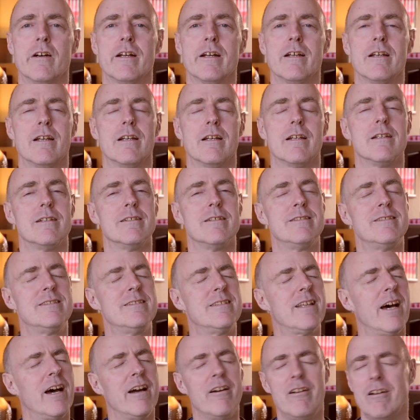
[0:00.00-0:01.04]
And
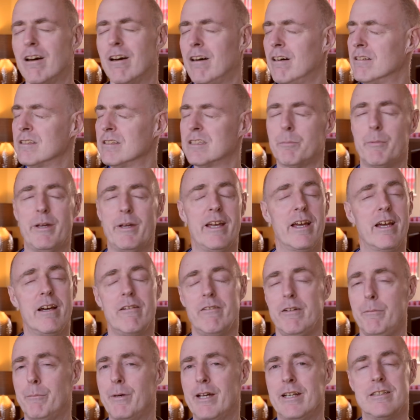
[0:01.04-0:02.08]
don't ask me how
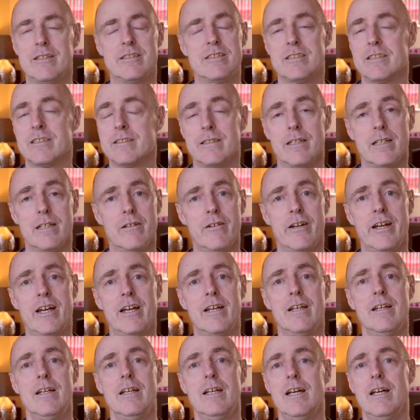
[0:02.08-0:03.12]
we managed to do
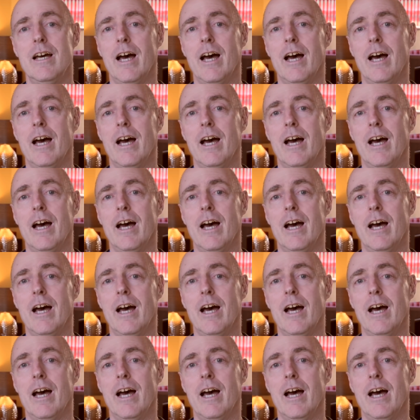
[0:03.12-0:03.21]
it.